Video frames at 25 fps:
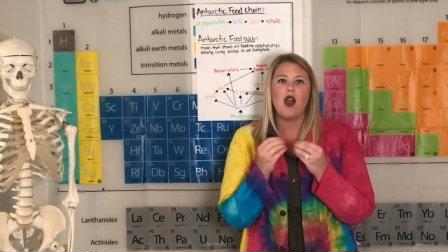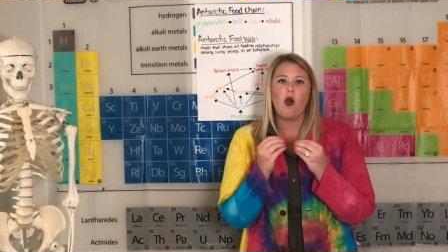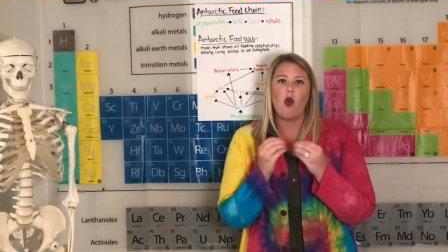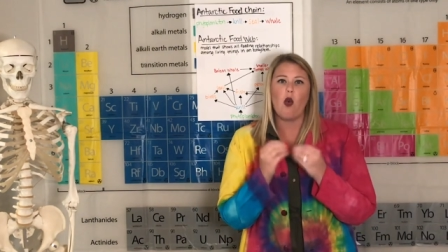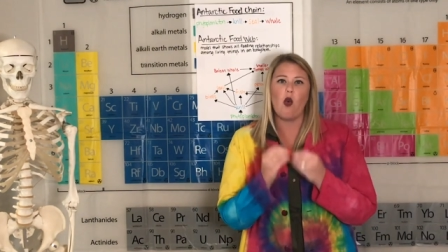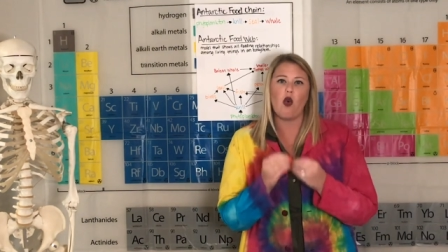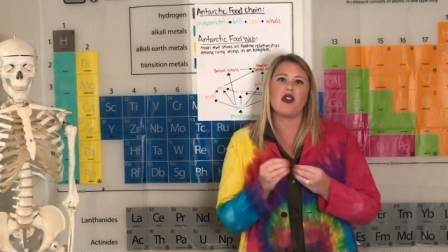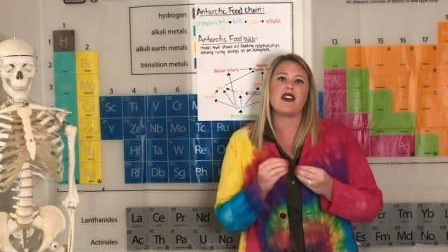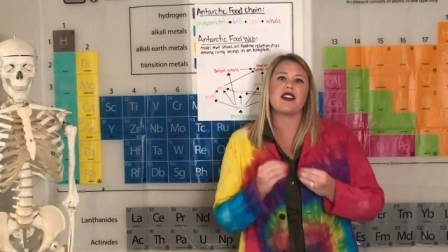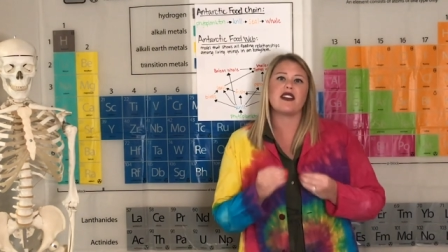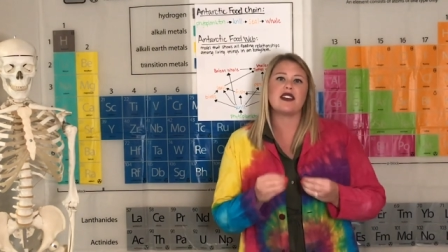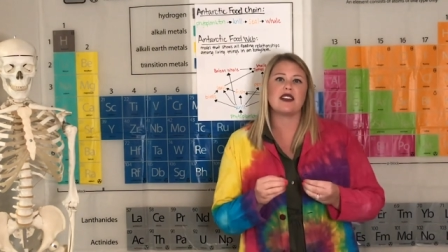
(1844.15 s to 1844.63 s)

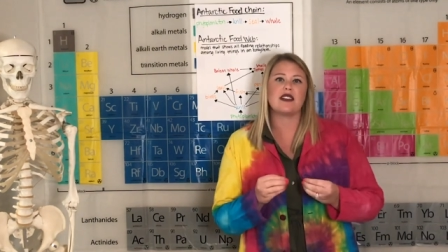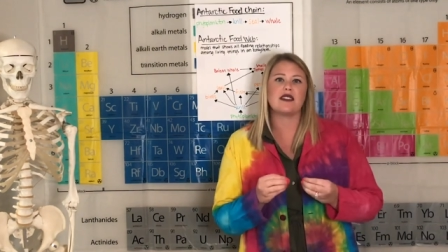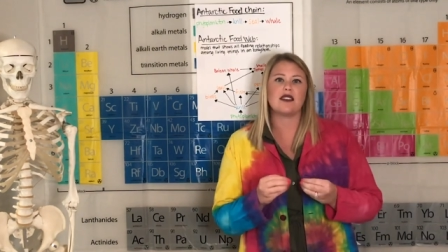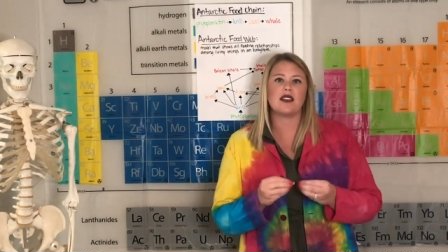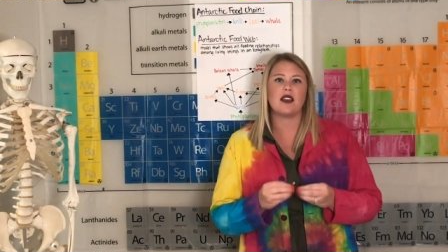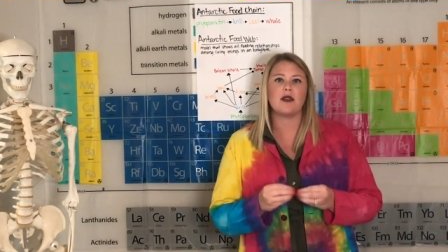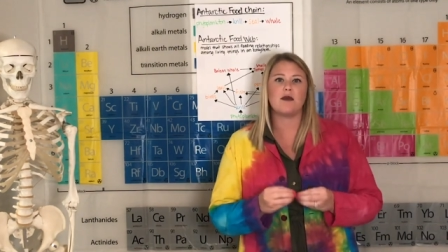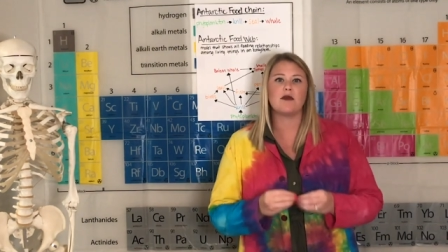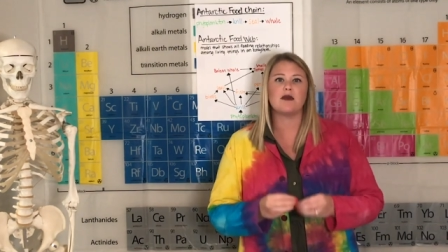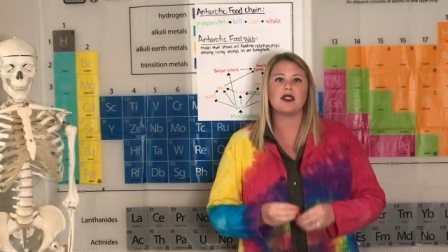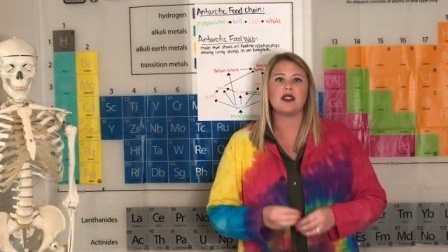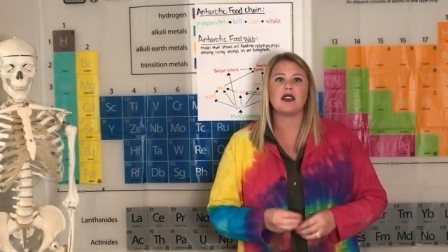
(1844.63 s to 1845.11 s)

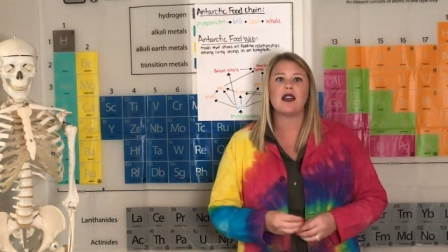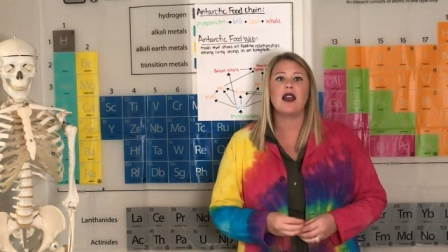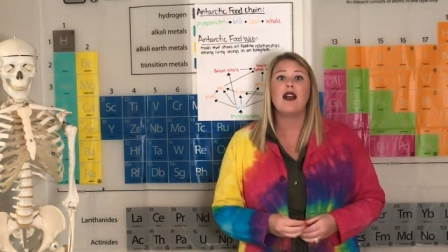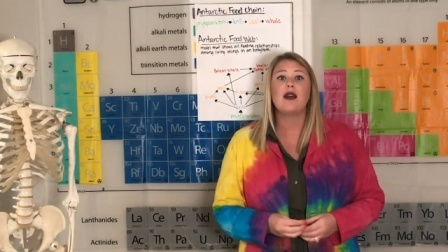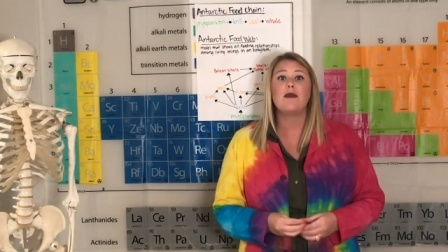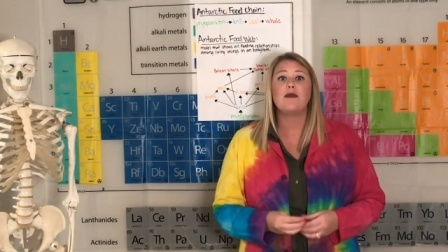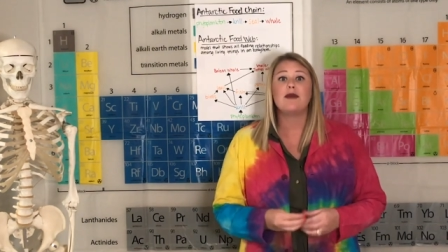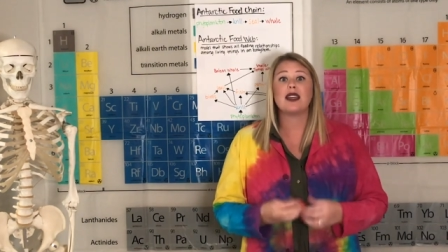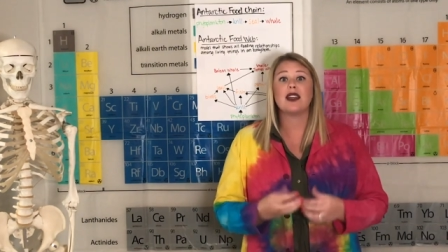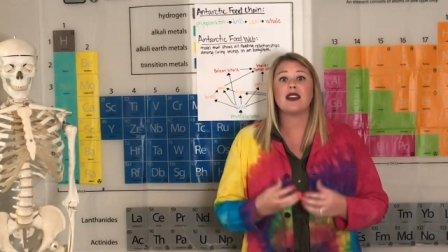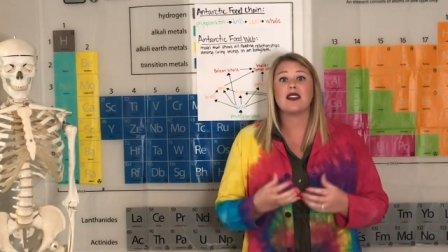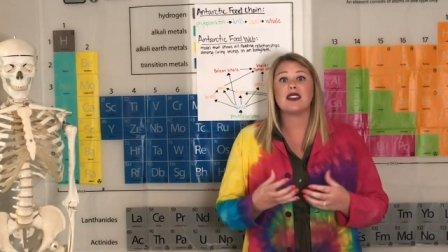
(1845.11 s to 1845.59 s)
organisms
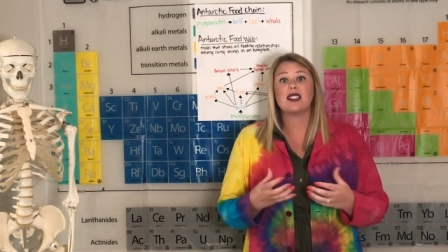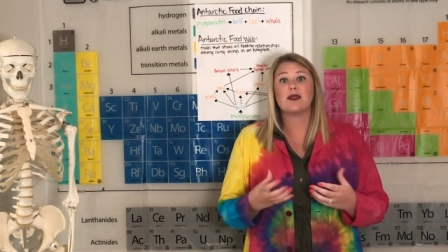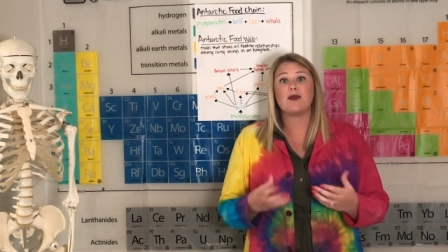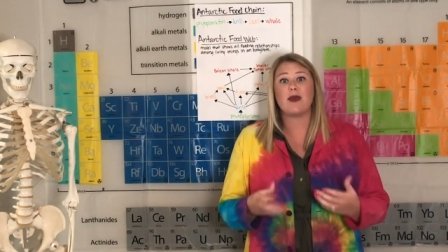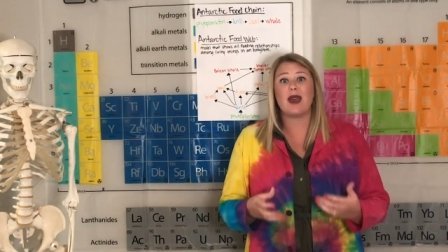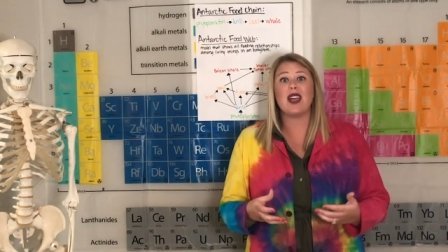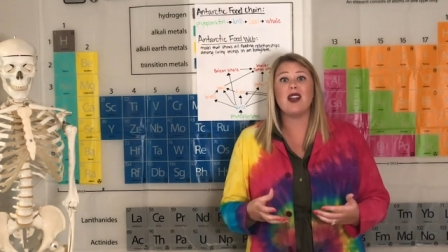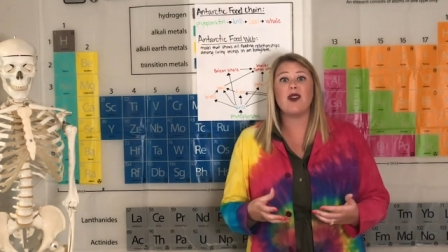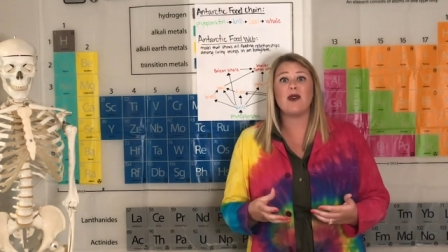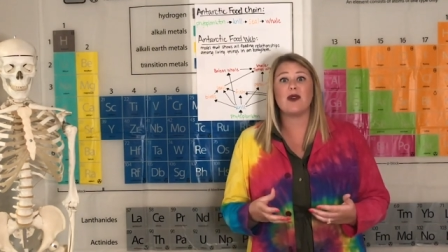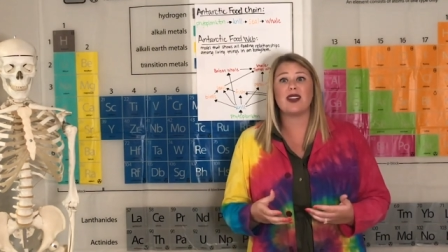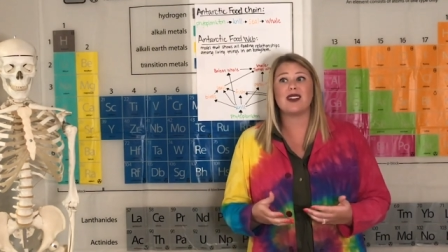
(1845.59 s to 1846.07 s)
because
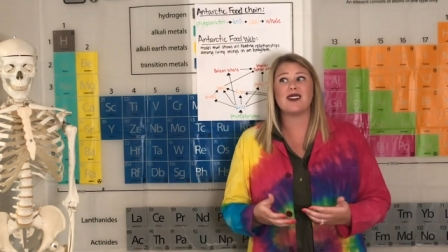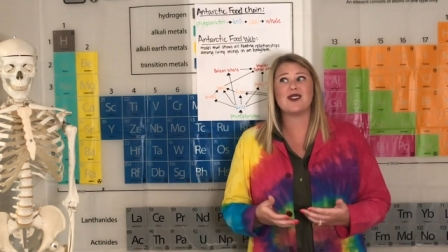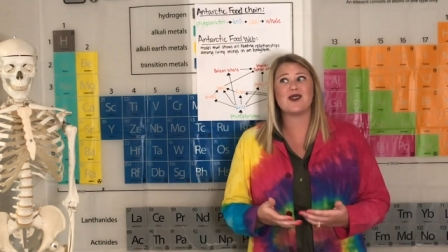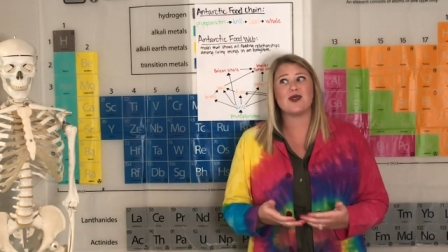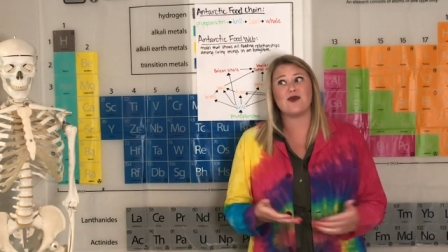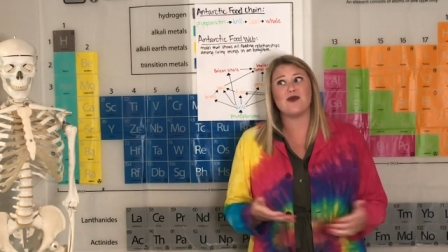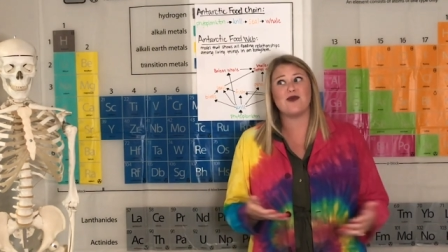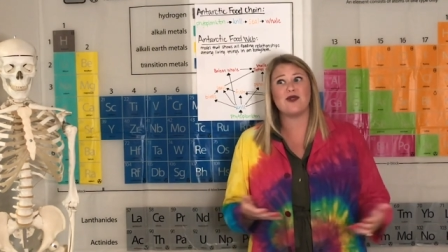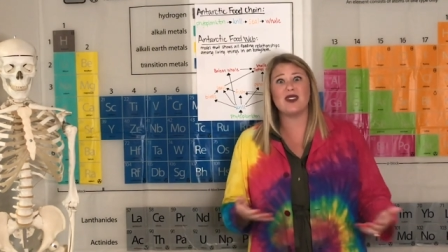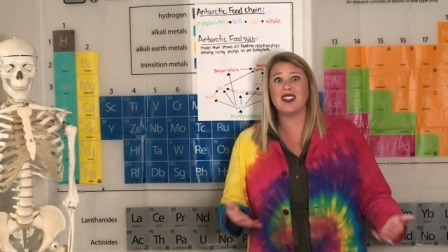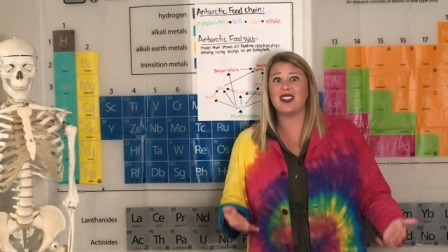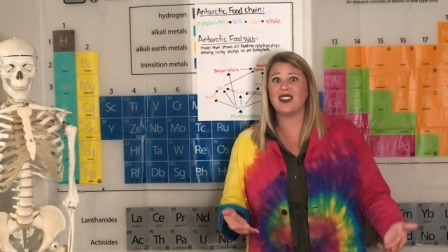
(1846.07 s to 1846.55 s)
penguins
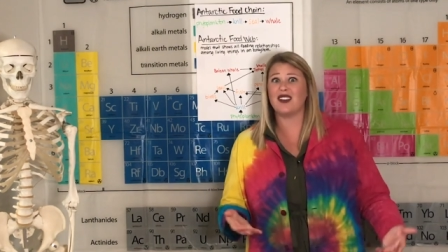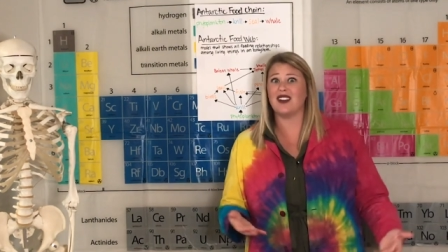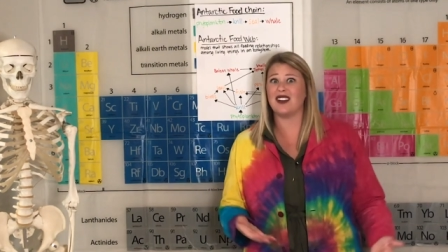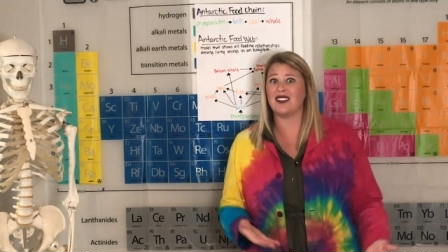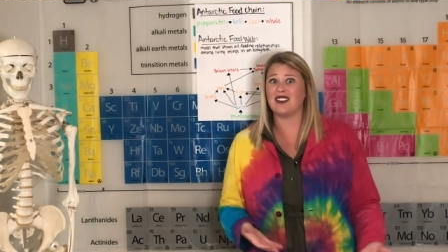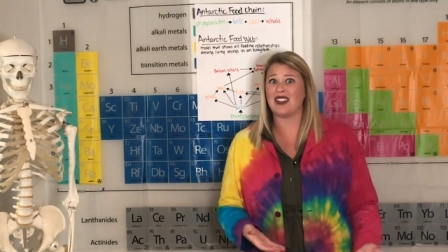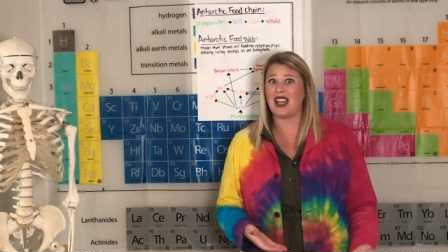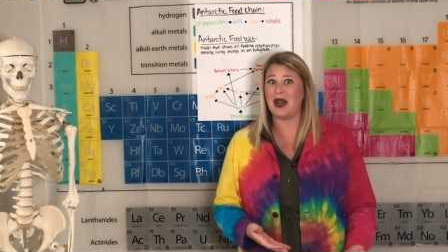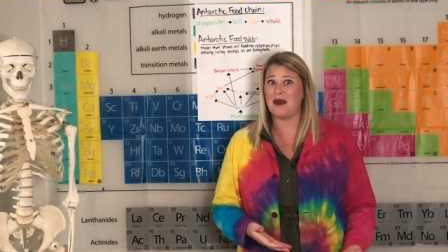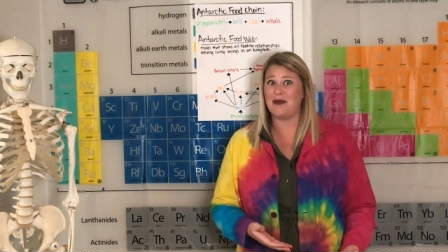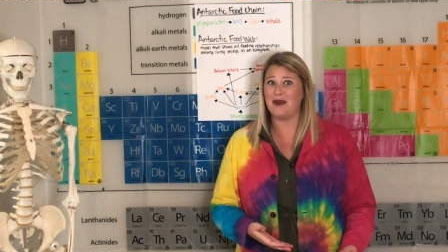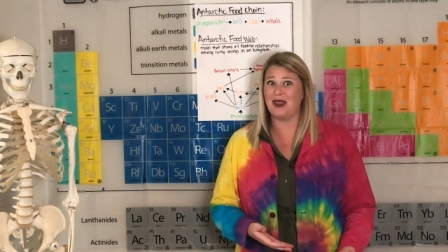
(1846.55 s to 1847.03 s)
really aren't
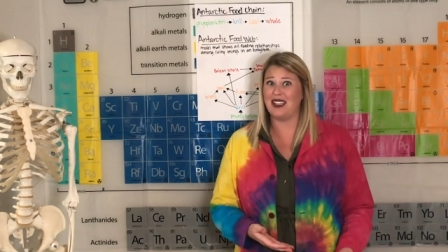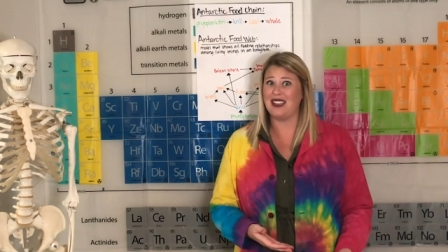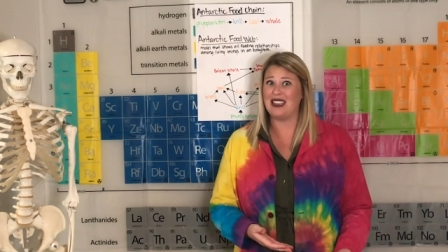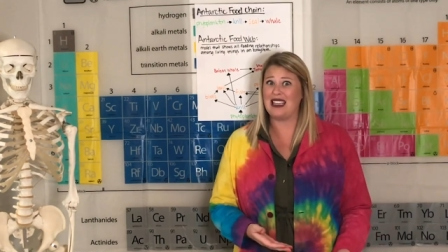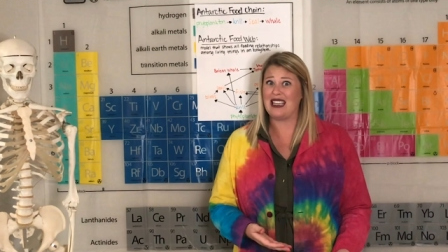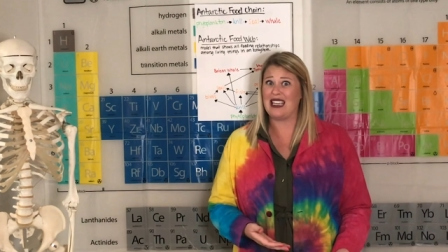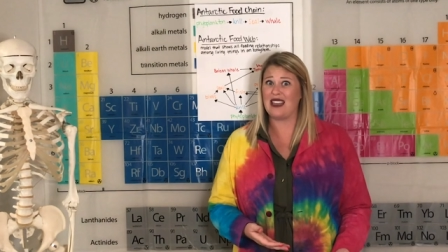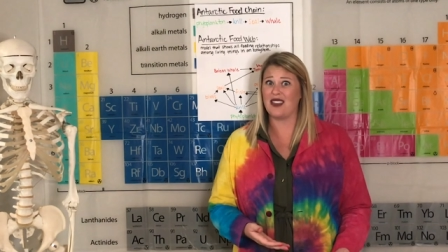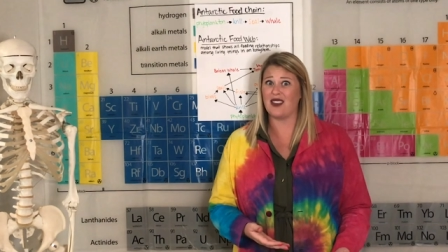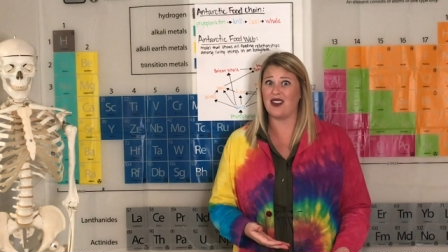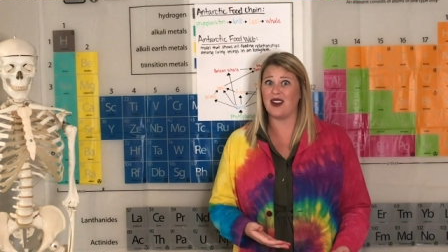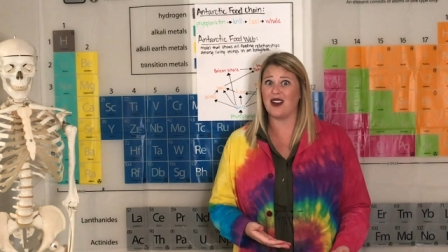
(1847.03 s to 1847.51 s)
that big
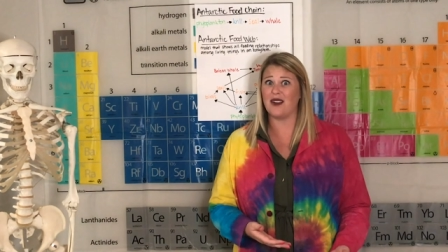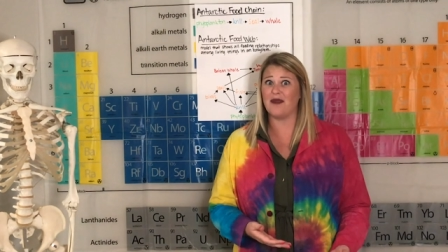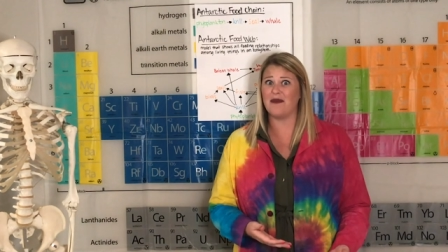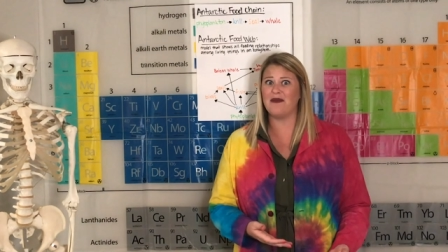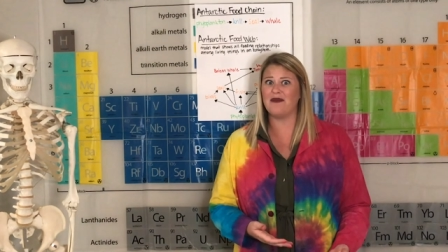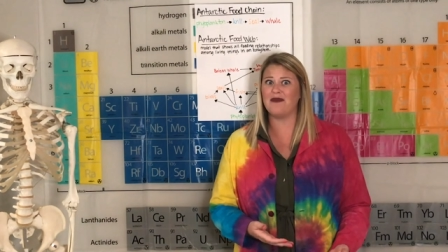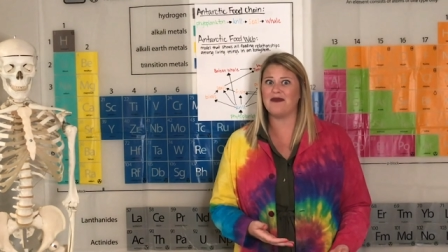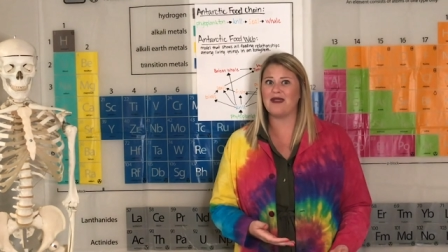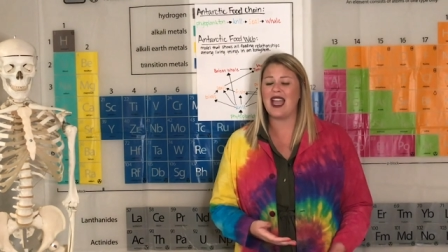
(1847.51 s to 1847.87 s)
either.